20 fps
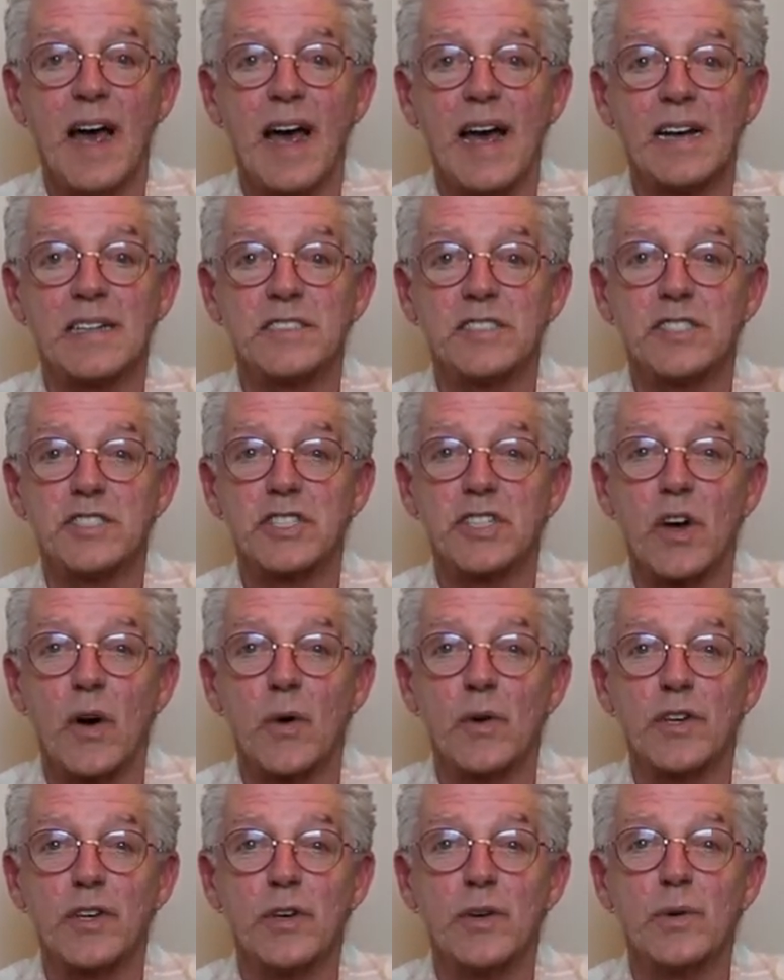and
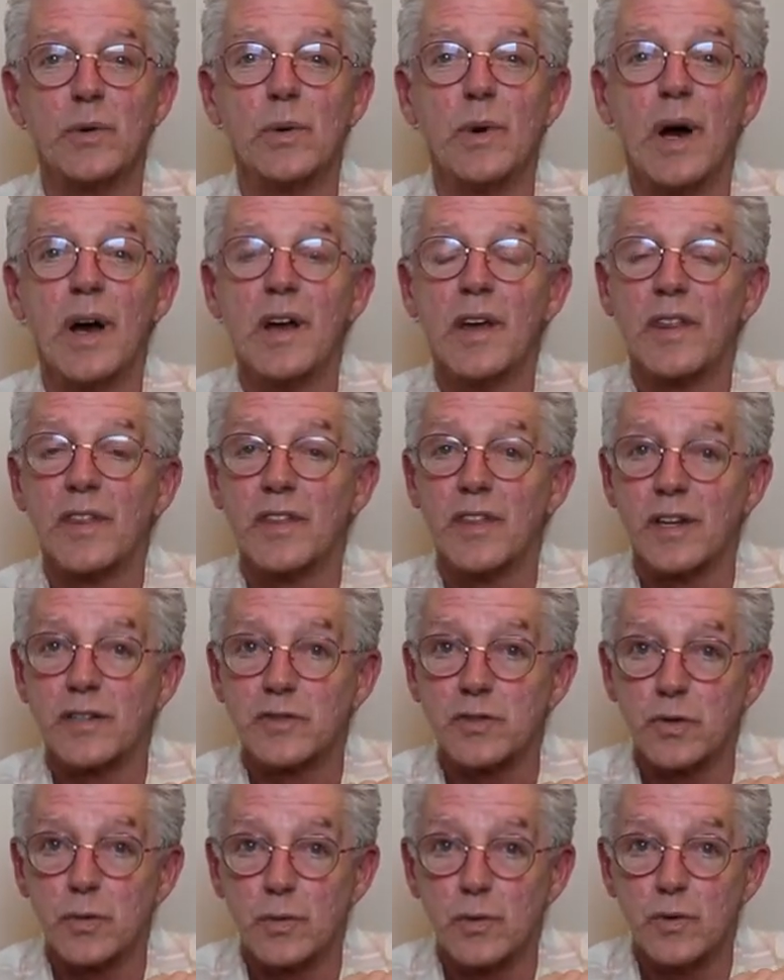show you the
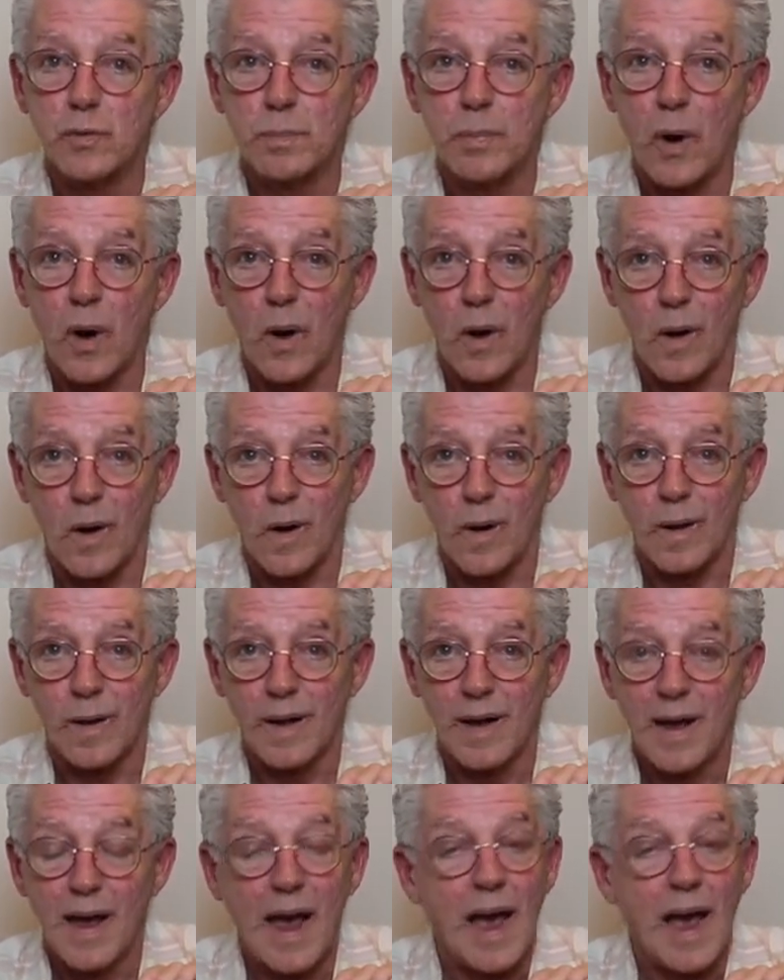true Paul,